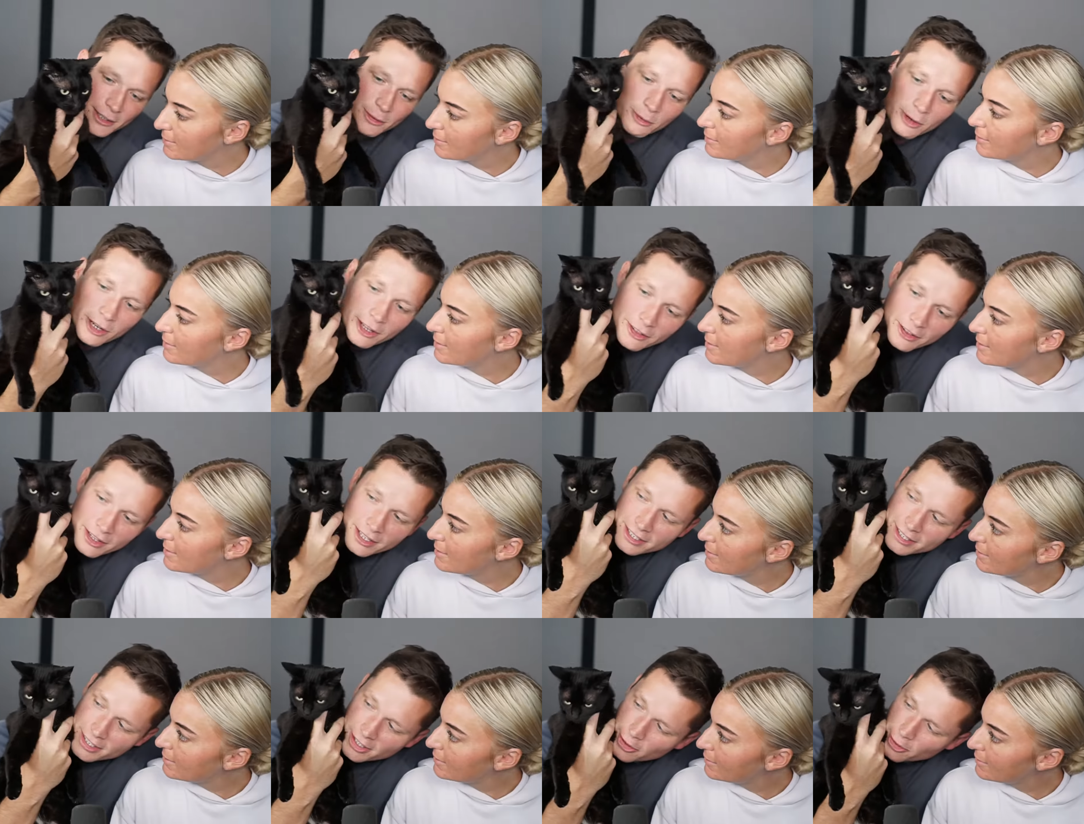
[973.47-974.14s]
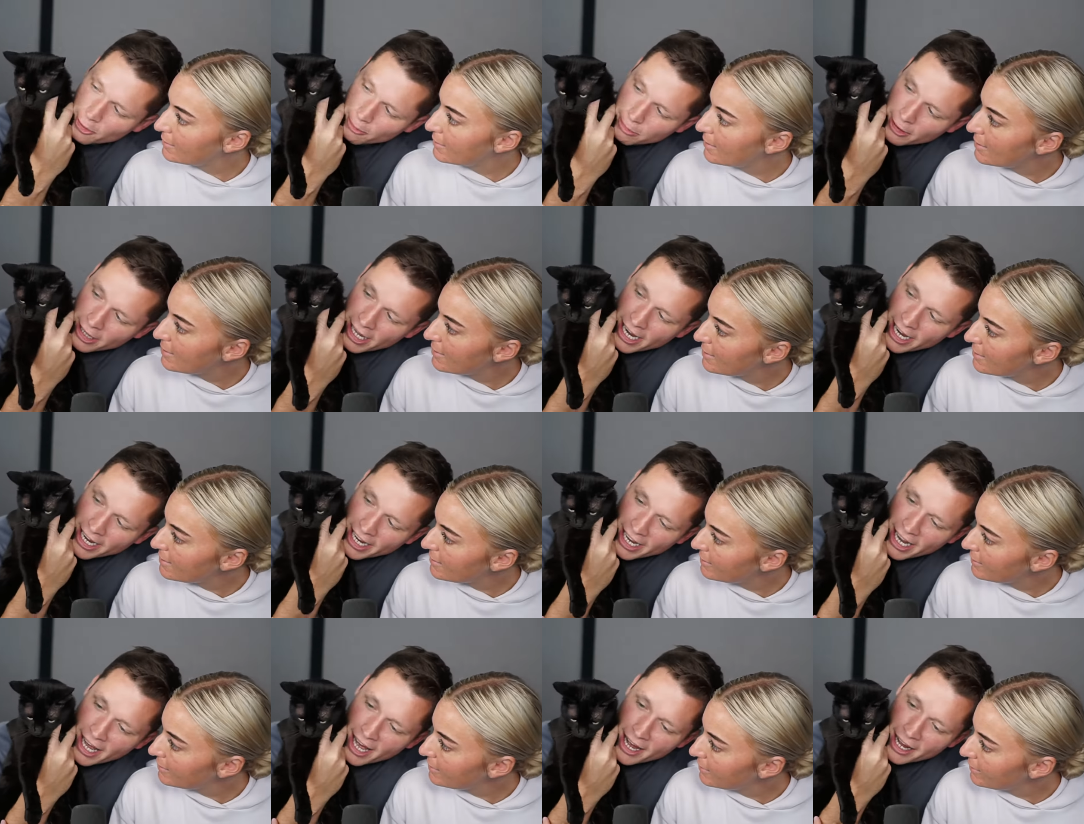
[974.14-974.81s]
Speaker 1: what this little
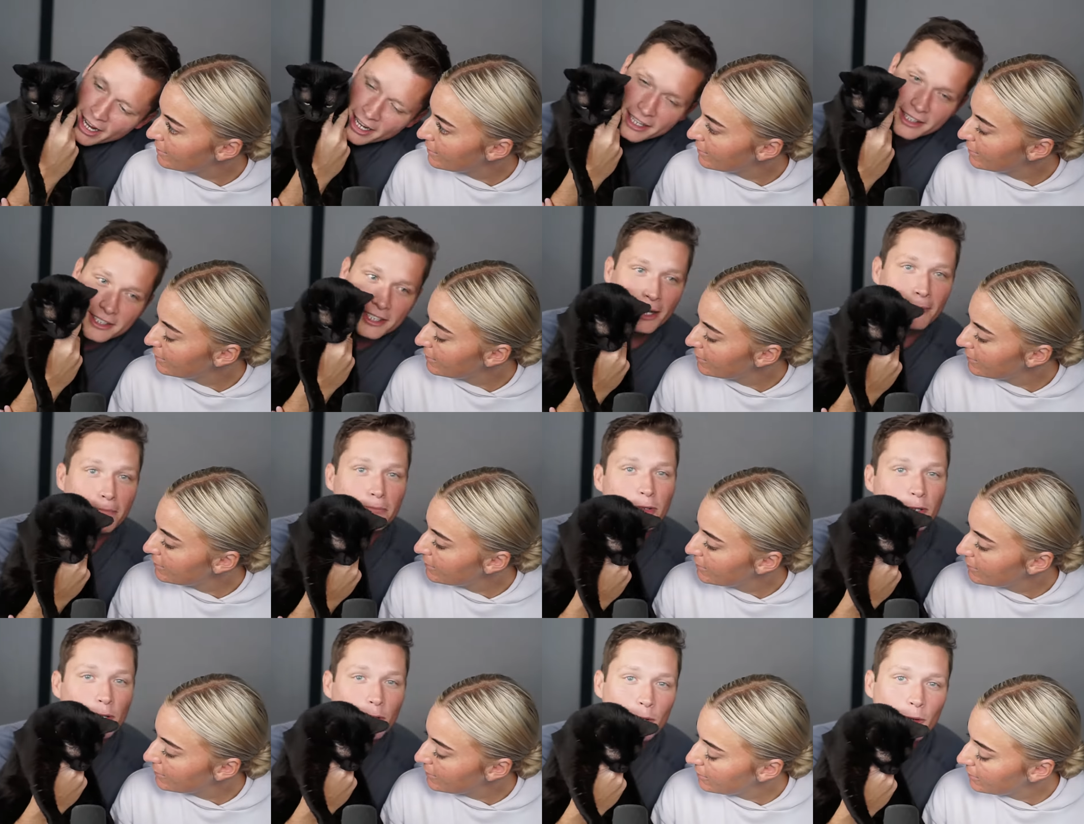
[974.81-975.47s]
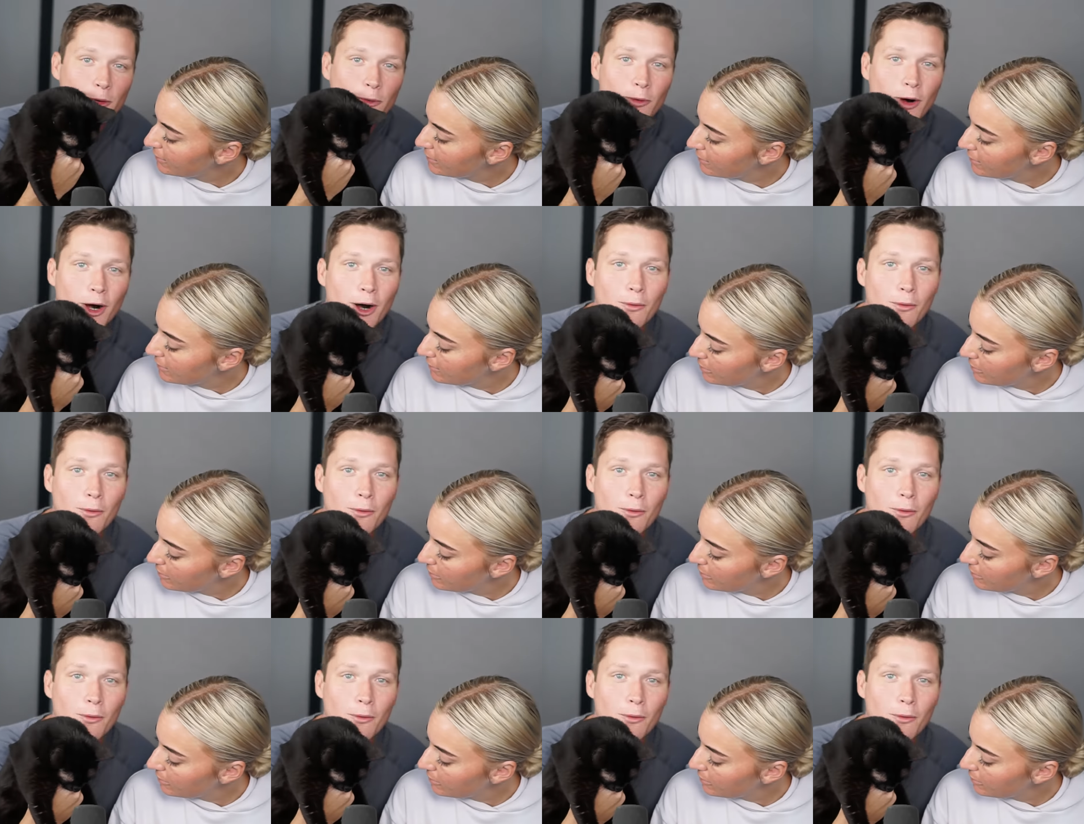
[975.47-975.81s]
black cat gets up to while